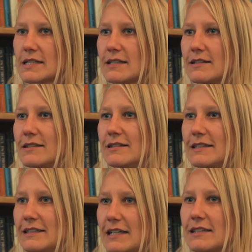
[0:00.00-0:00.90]

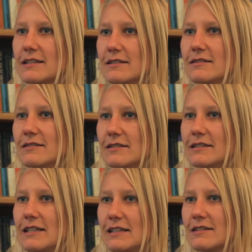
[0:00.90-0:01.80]

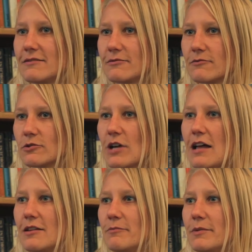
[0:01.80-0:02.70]
that would
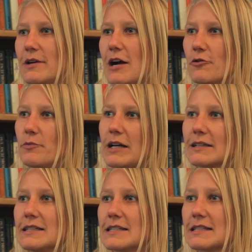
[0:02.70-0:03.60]
help our
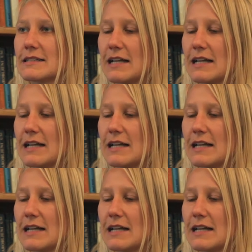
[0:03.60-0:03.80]
practice,